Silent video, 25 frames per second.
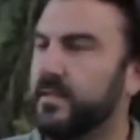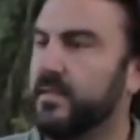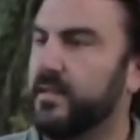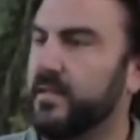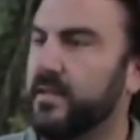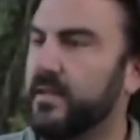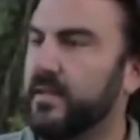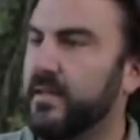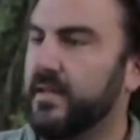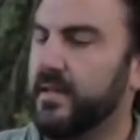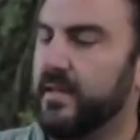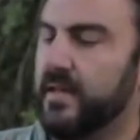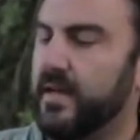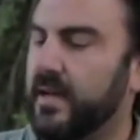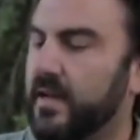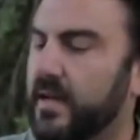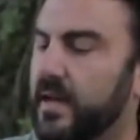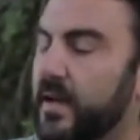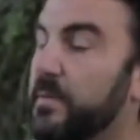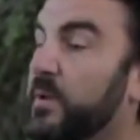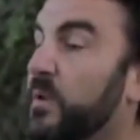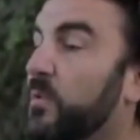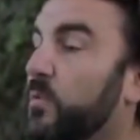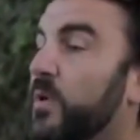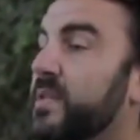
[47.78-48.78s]
himself as
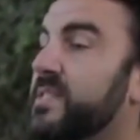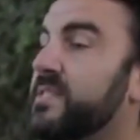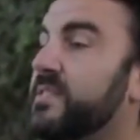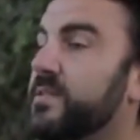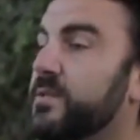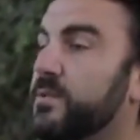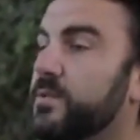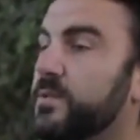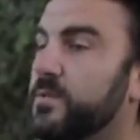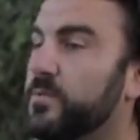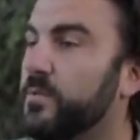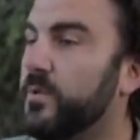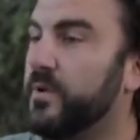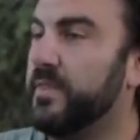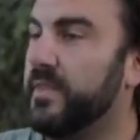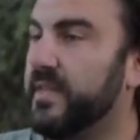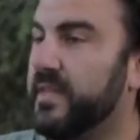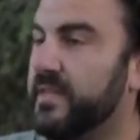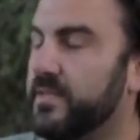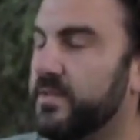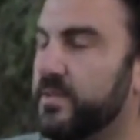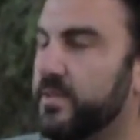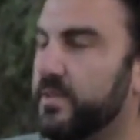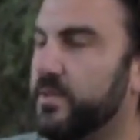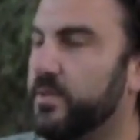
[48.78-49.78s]
a journalist. He
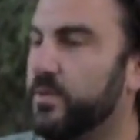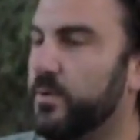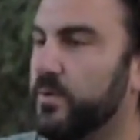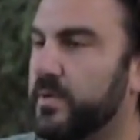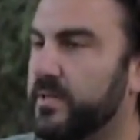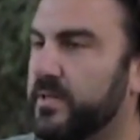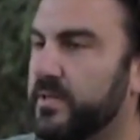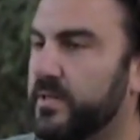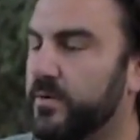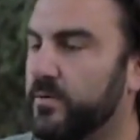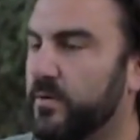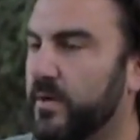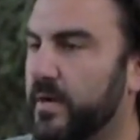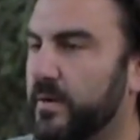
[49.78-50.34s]
clearly didn't